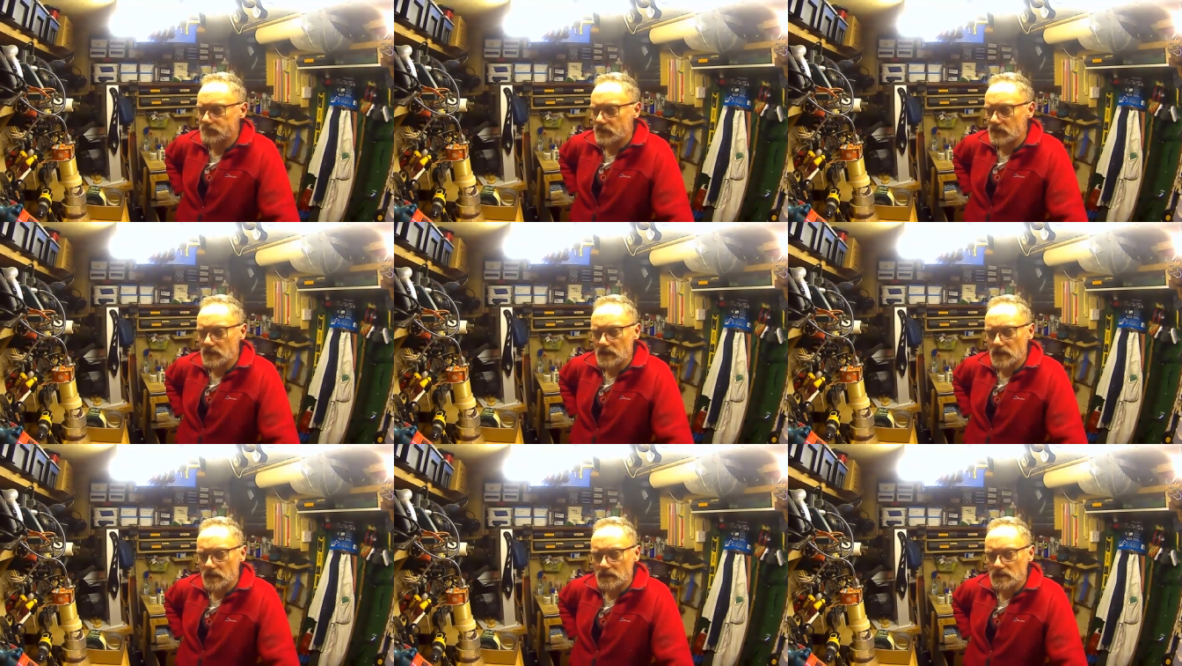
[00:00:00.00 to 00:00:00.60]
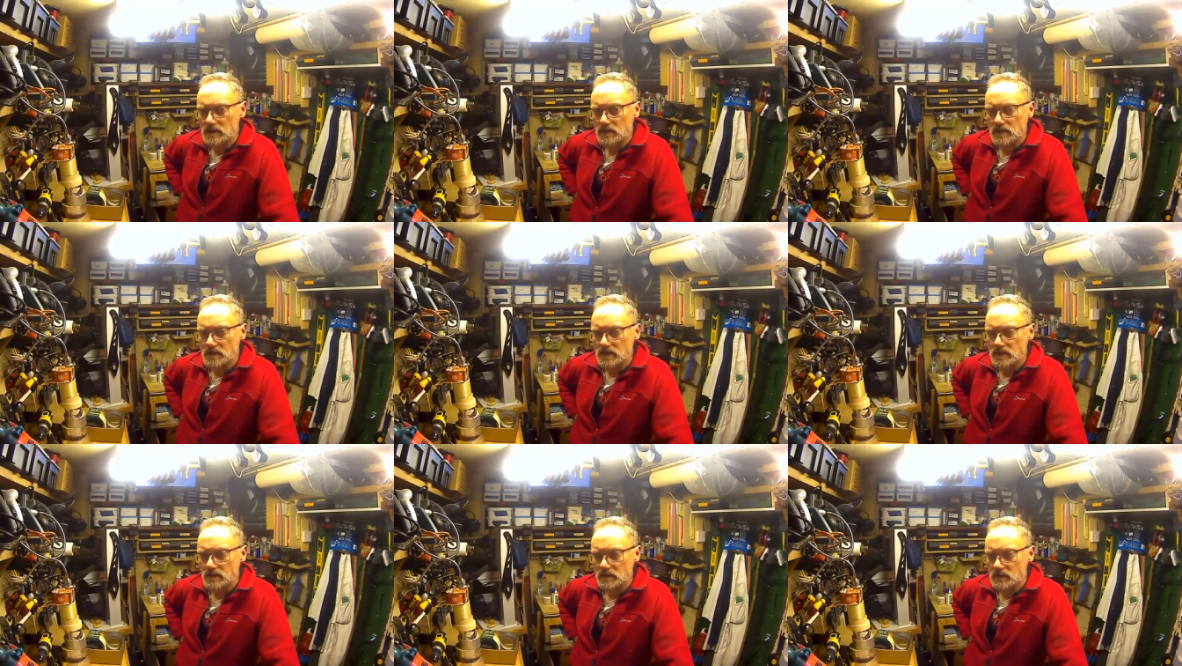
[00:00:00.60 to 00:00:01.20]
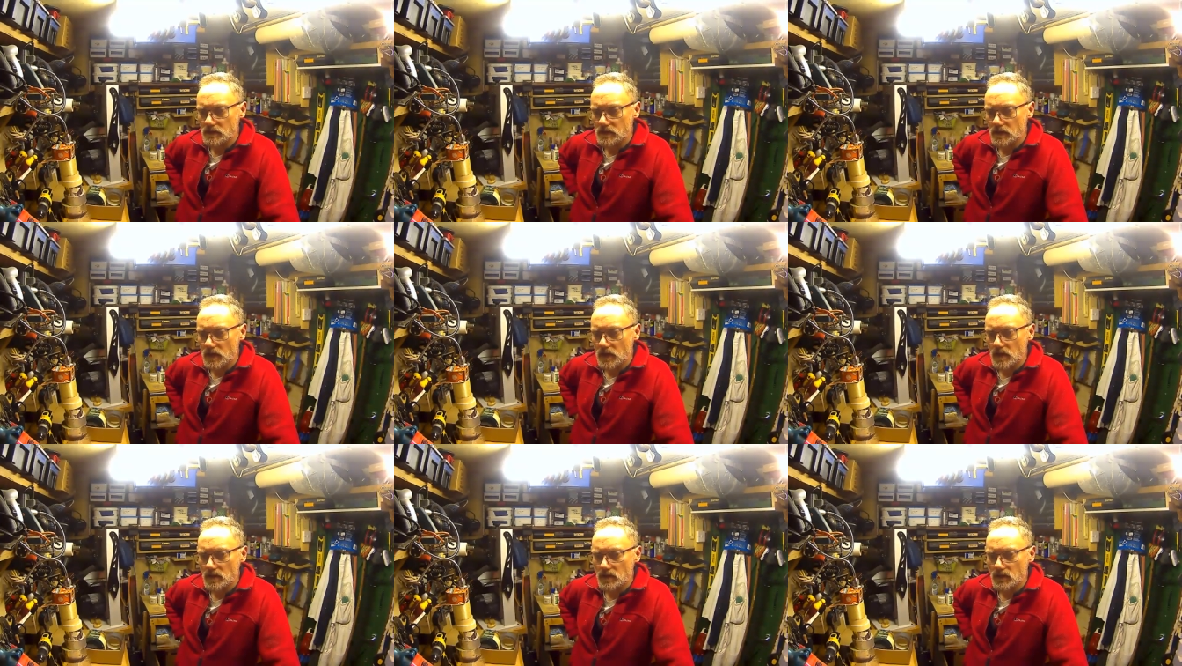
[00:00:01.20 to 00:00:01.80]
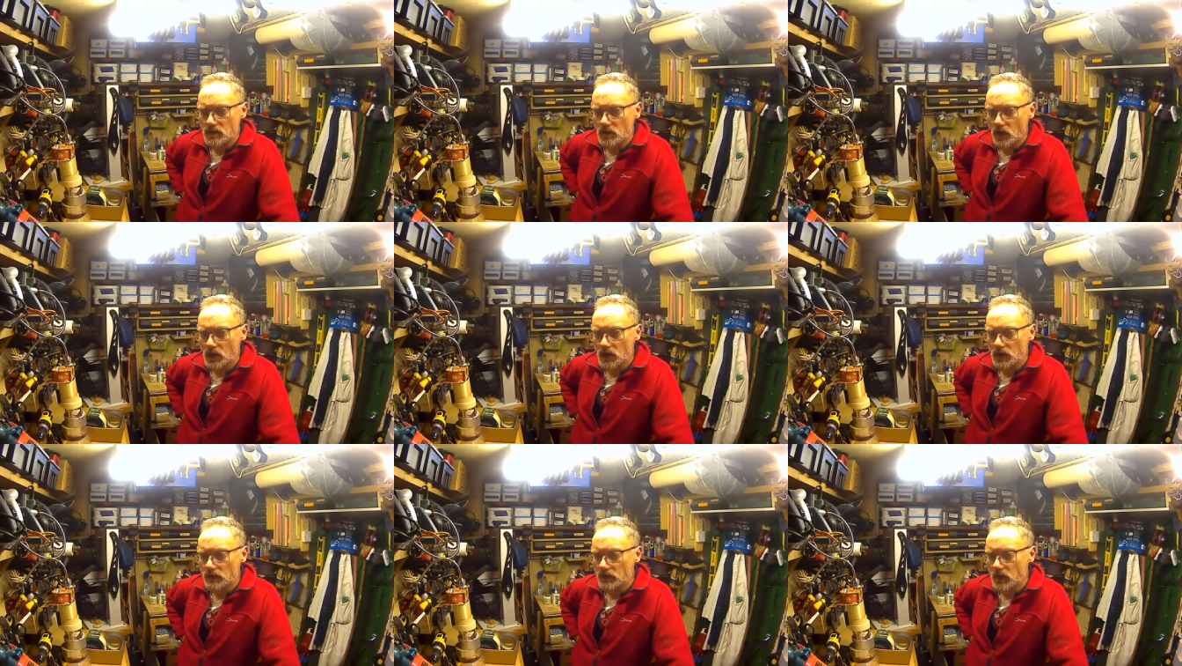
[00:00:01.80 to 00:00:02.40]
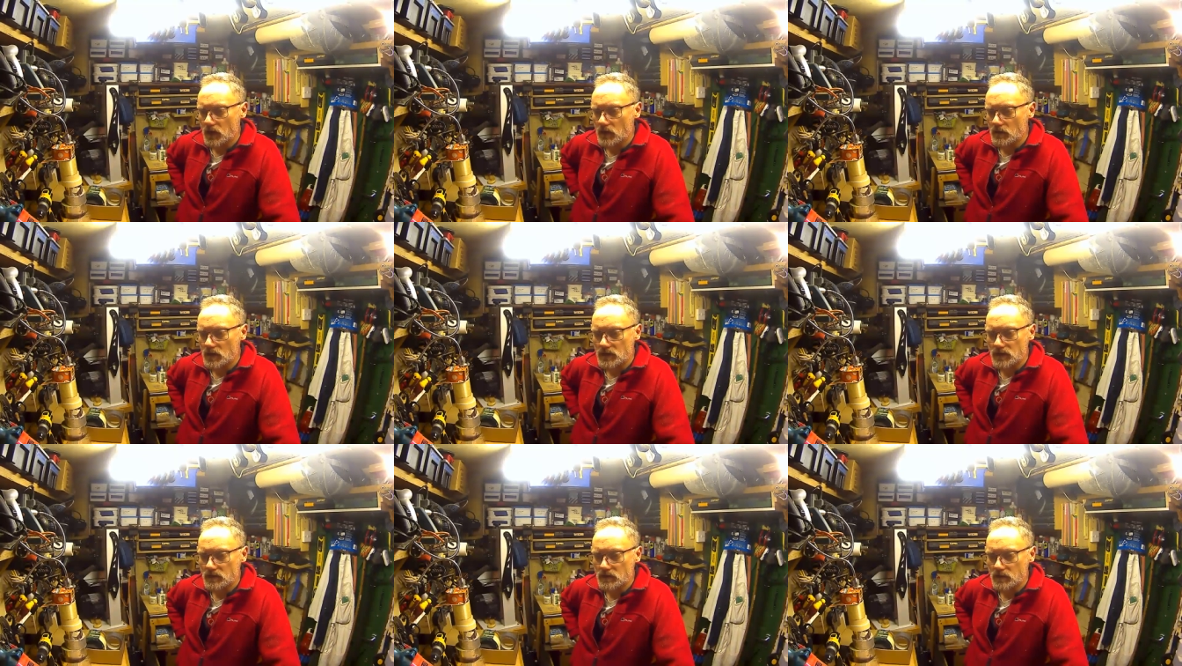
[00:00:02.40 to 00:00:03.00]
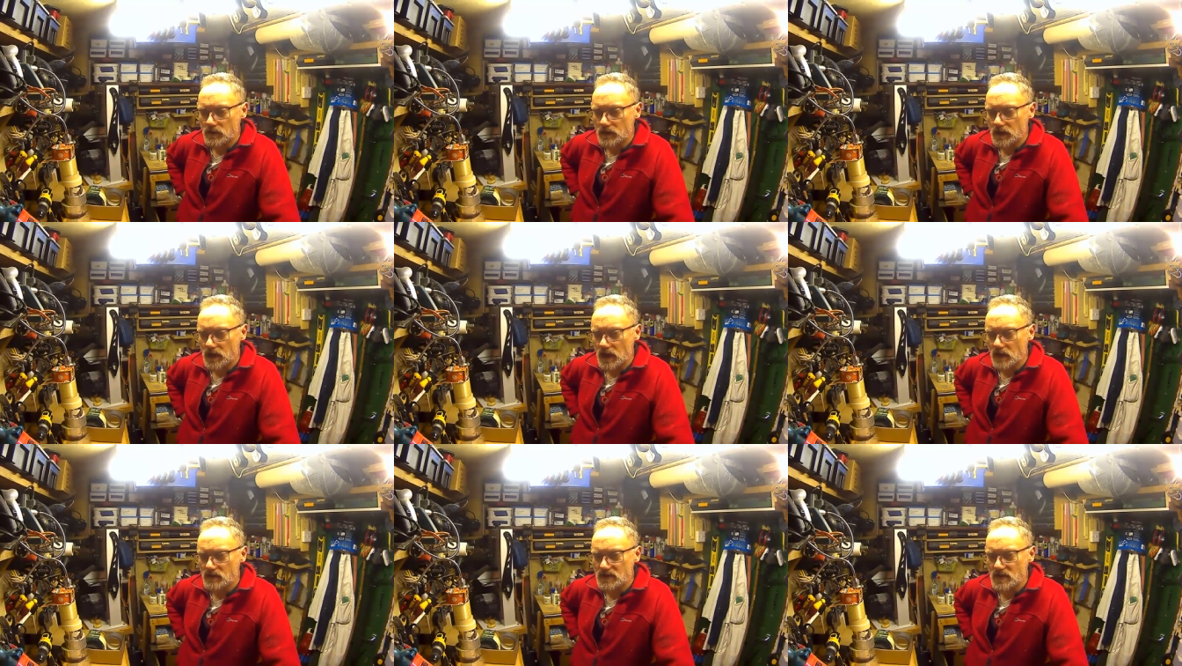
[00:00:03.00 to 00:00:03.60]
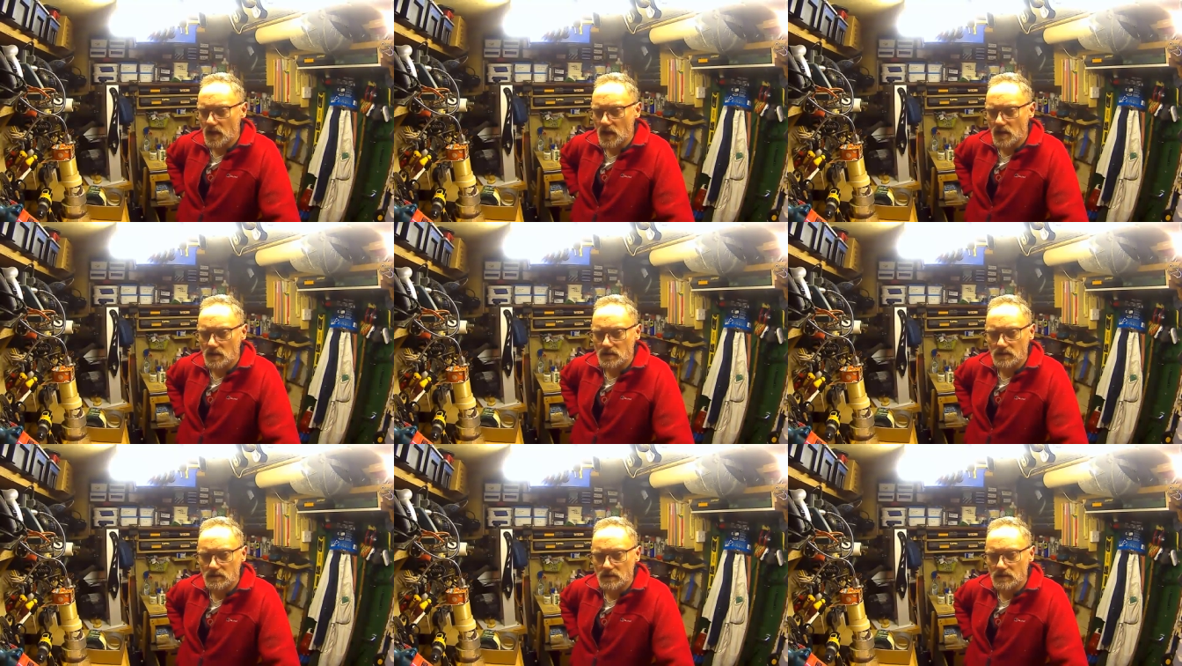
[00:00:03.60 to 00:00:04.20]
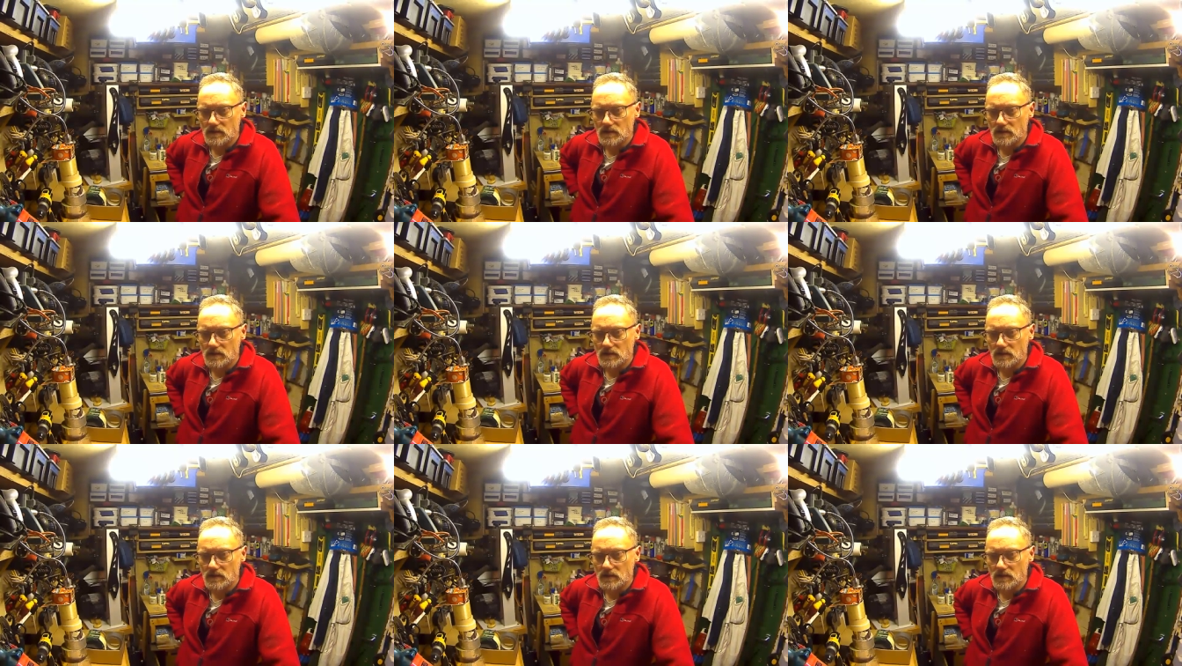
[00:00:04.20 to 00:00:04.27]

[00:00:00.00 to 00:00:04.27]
It's just not a good environment. I was young, and